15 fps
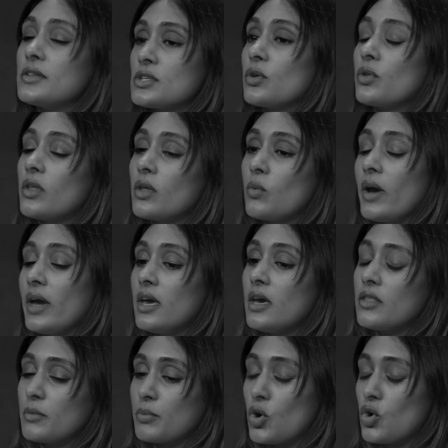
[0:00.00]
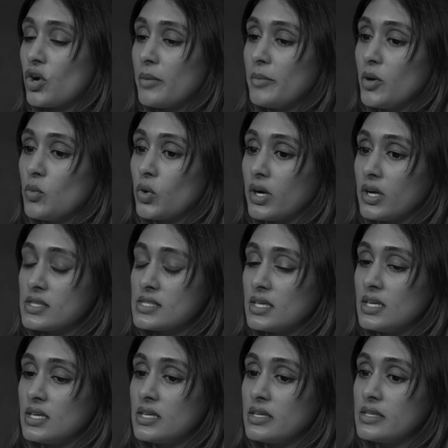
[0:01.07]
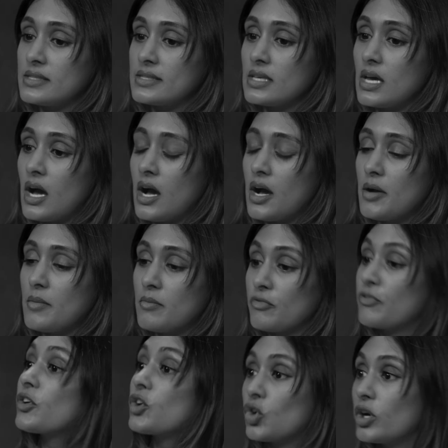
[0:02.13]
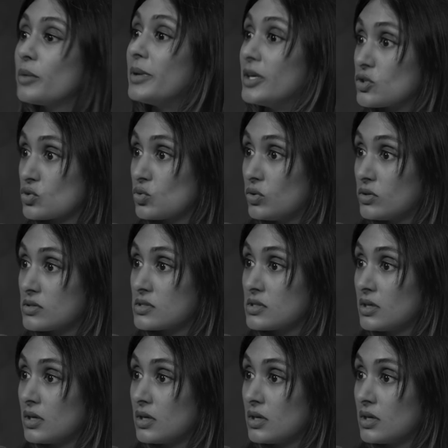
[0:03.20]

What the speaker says: so the way the programming works is for Caribbean schools.